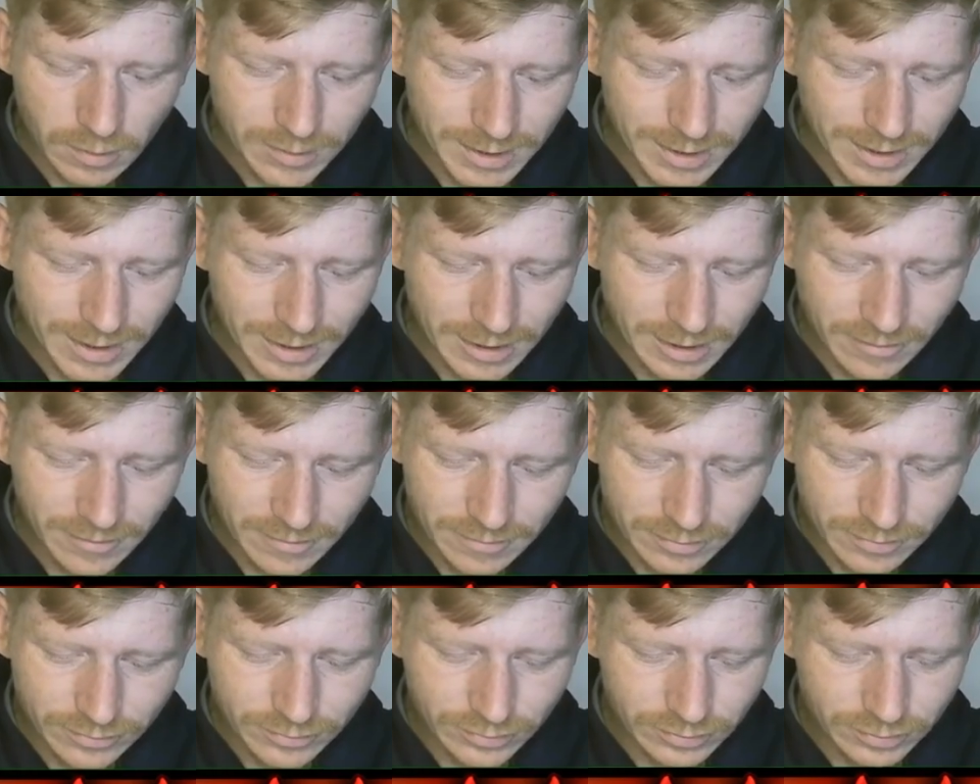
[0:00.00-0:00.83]
Well,
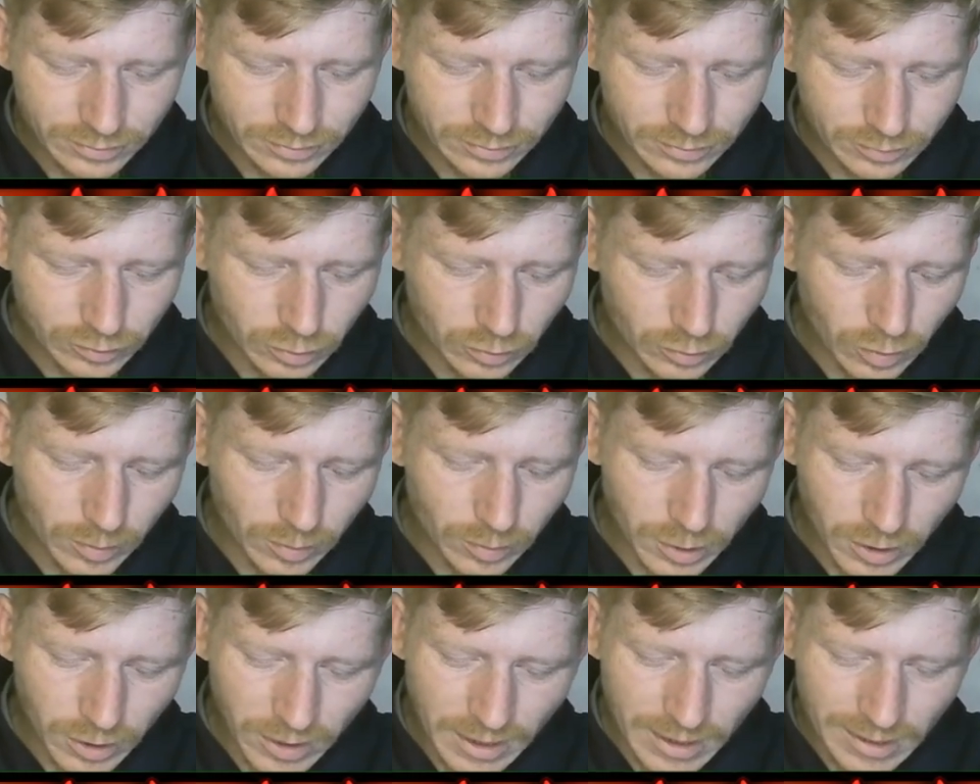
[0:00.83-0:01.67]
we're probably
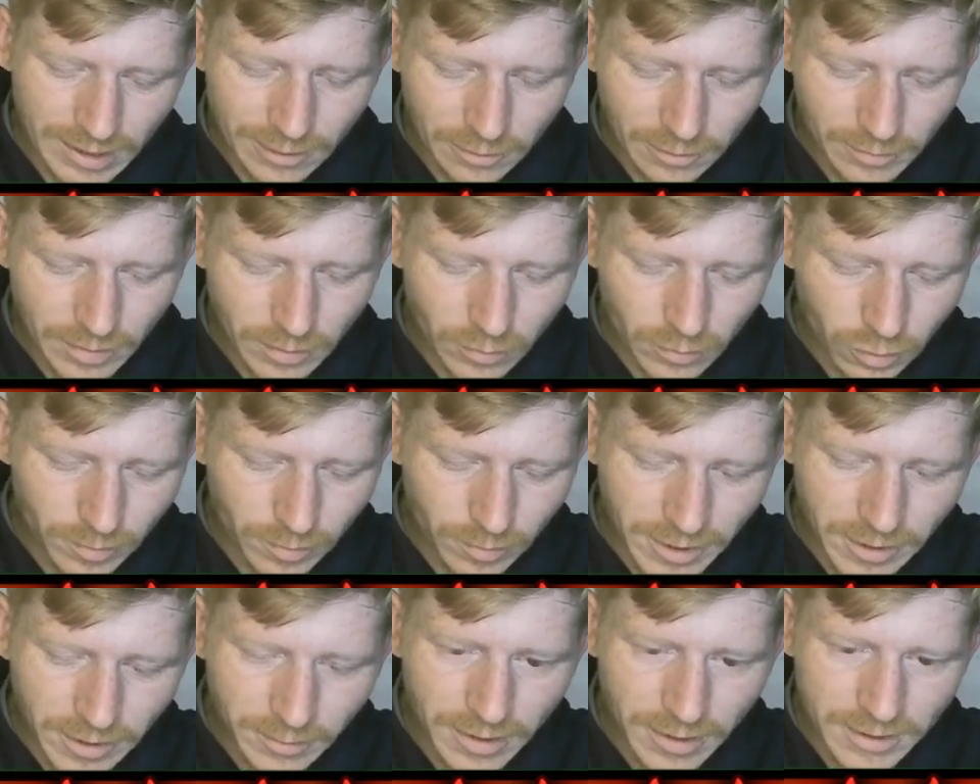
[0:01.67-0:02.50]
going to get a little bit more
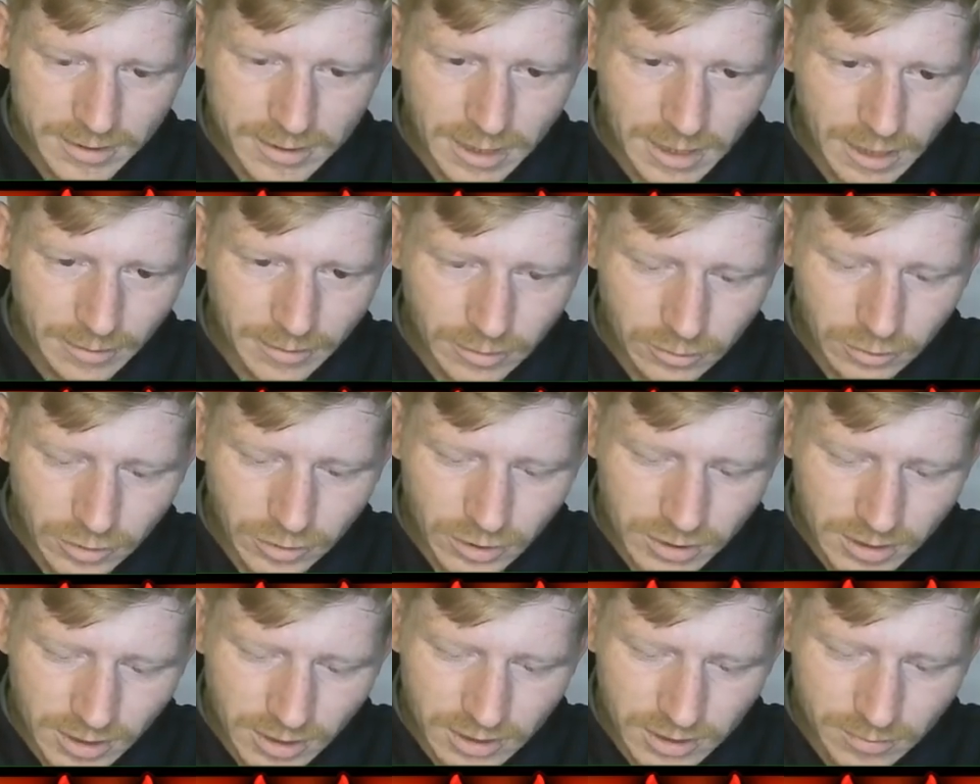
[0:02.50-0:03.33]
mana by the time he does
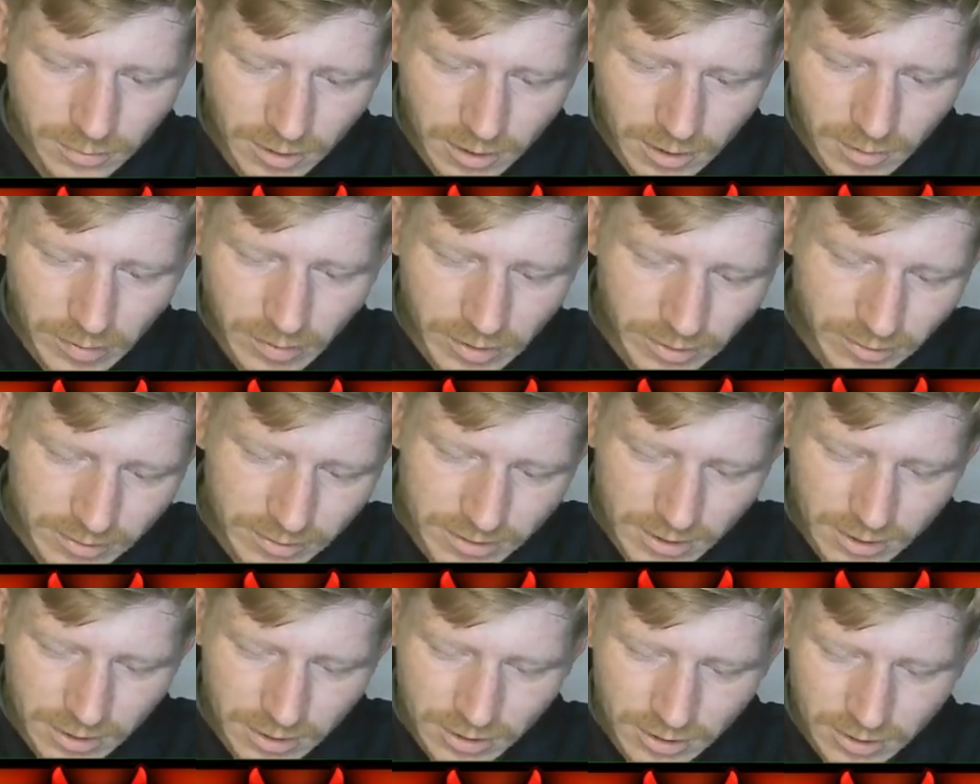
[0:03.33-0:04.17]
decide to make an appearance
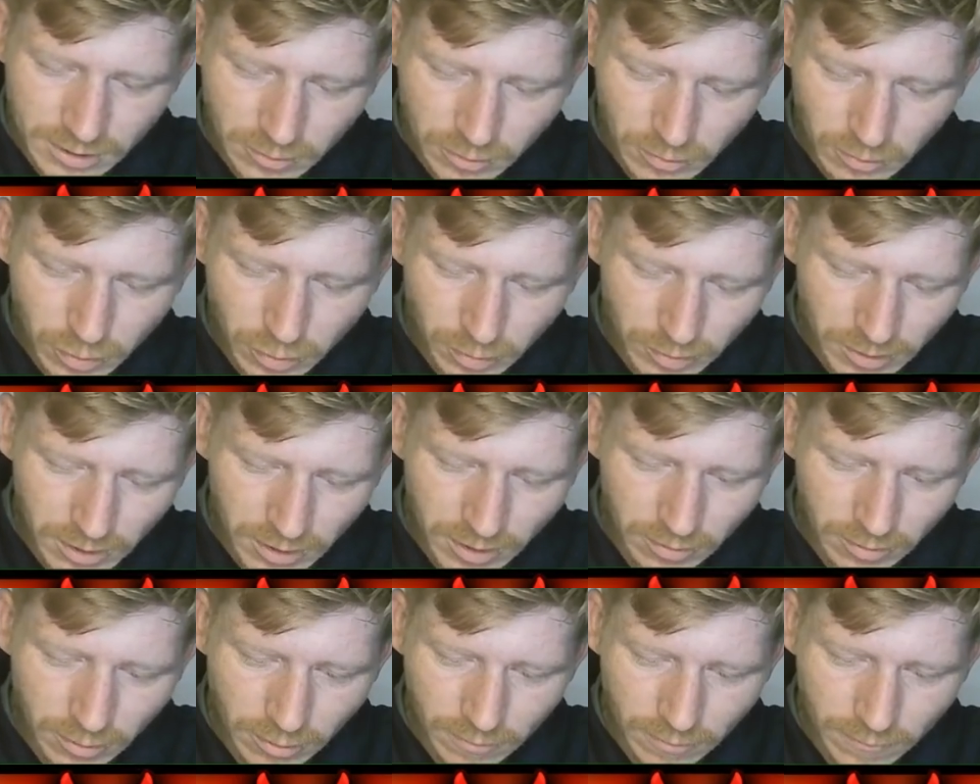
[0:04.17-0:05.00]
actually, so we'll probably
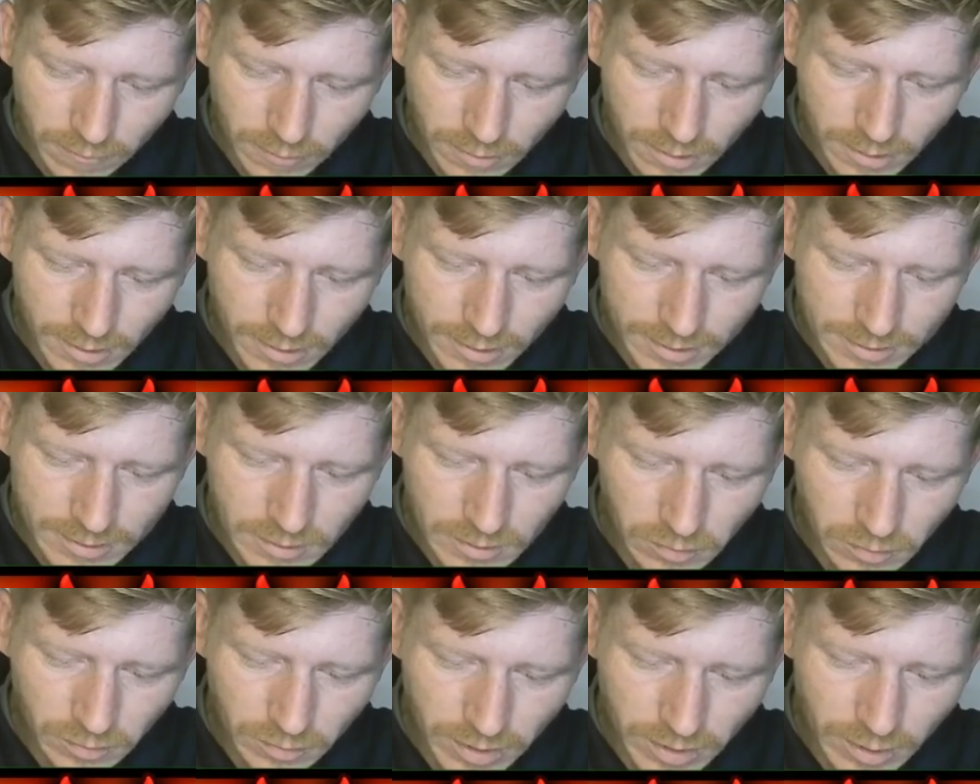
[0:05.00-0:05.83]
keep going for a
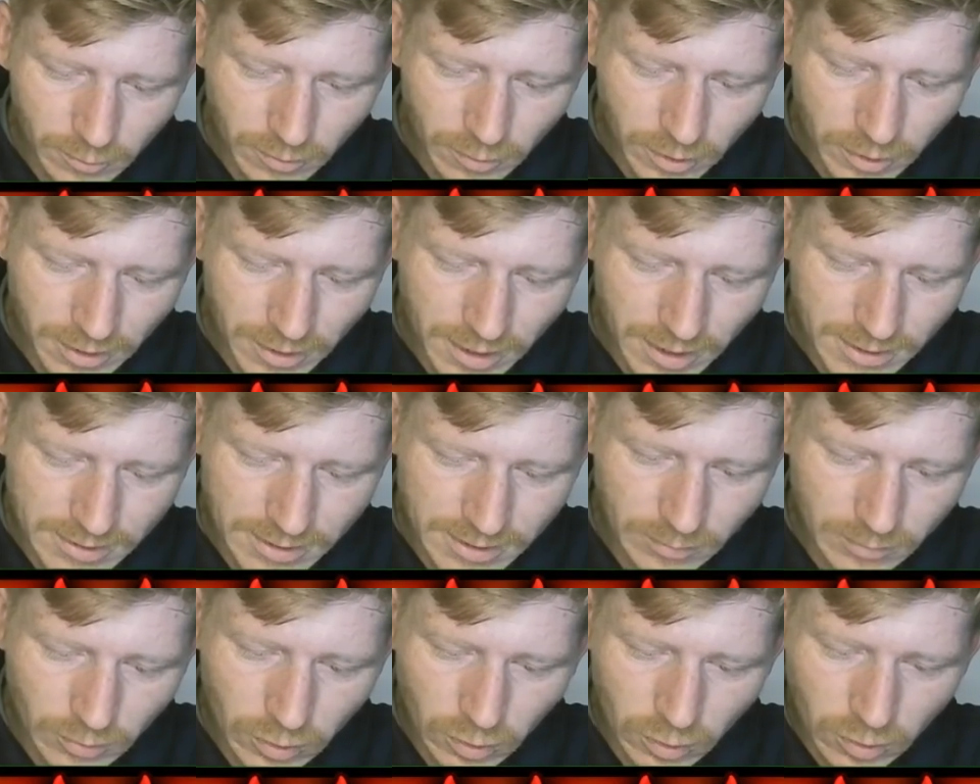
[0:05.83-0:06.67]
little bit. We've got a nice
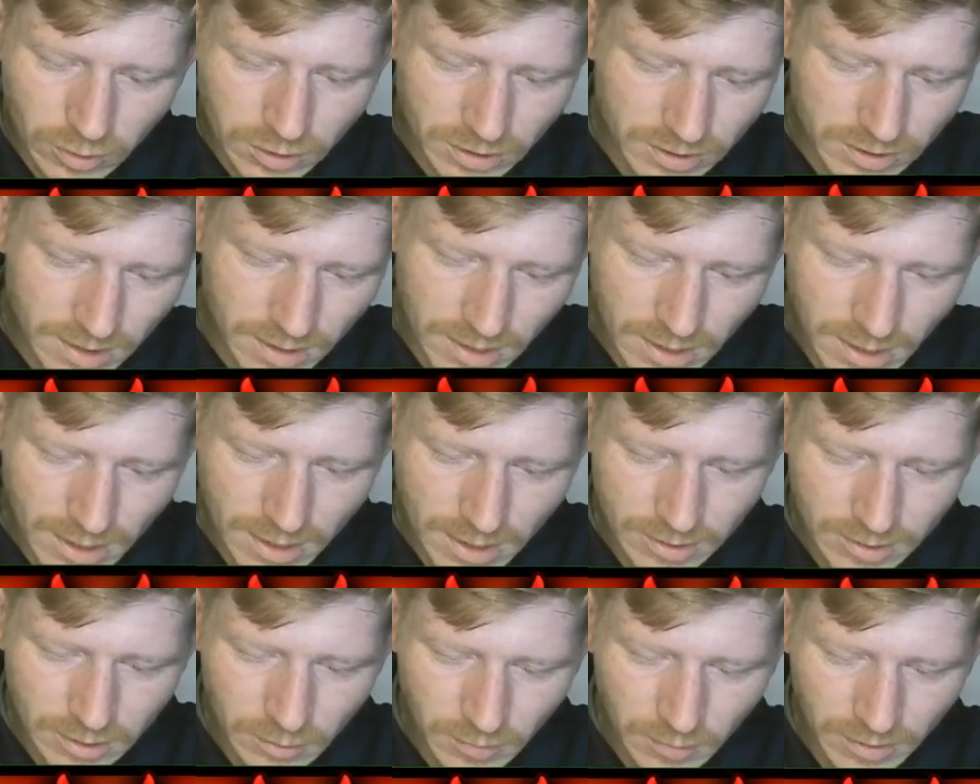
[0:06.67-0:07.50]
demonologist
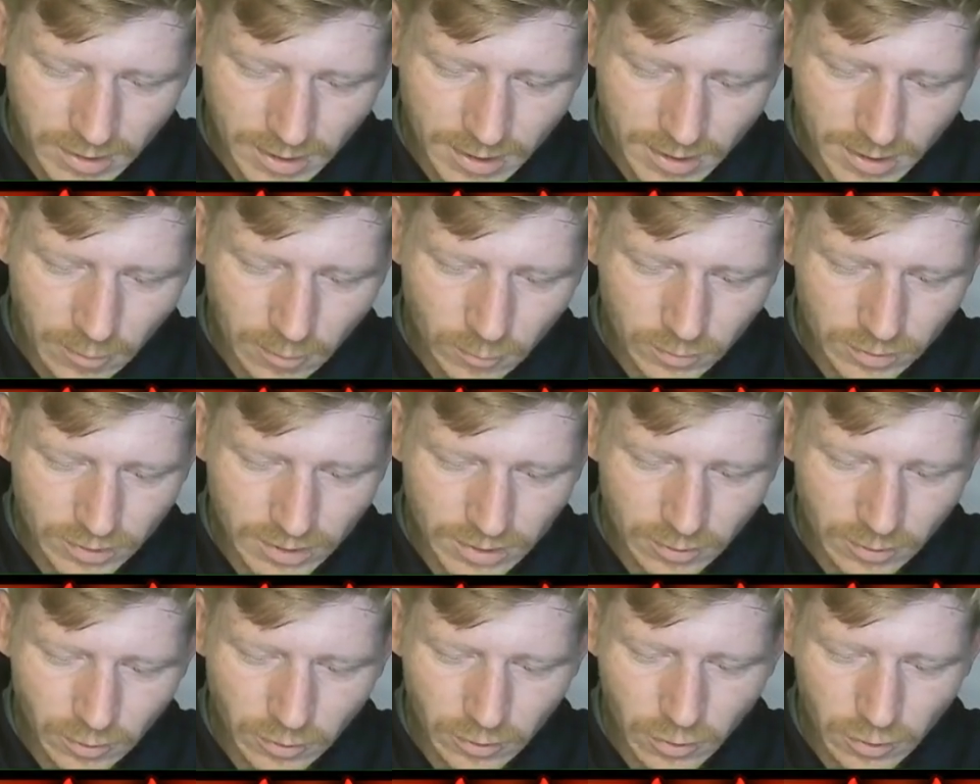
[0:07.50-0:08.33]
there, so we can get that one
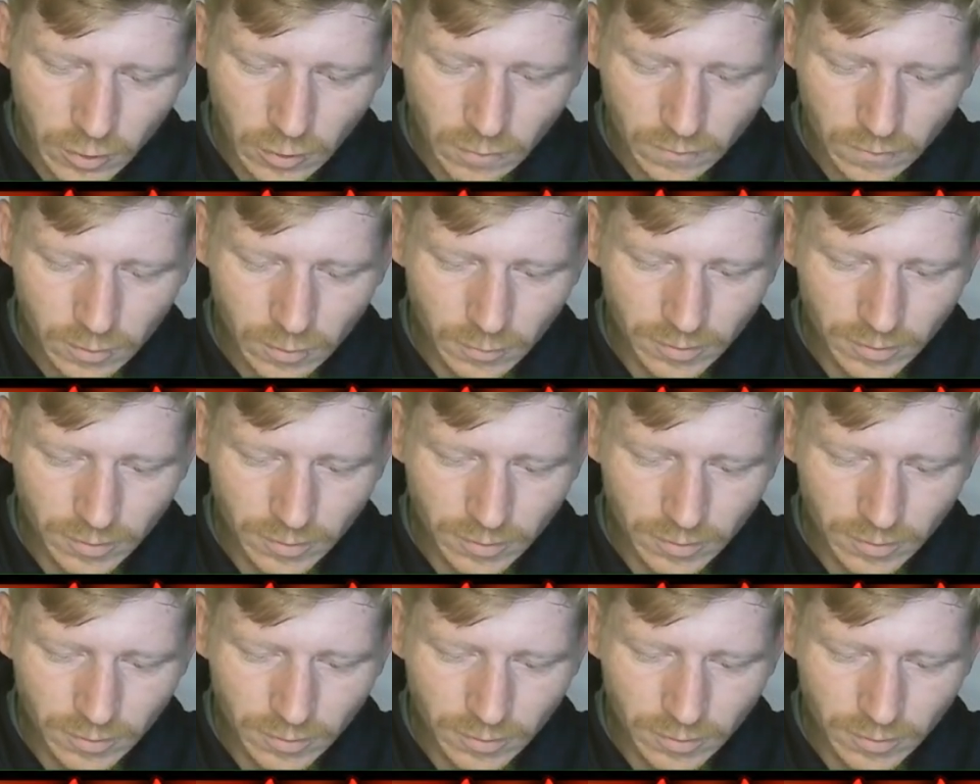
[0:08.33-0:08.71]
sent on over.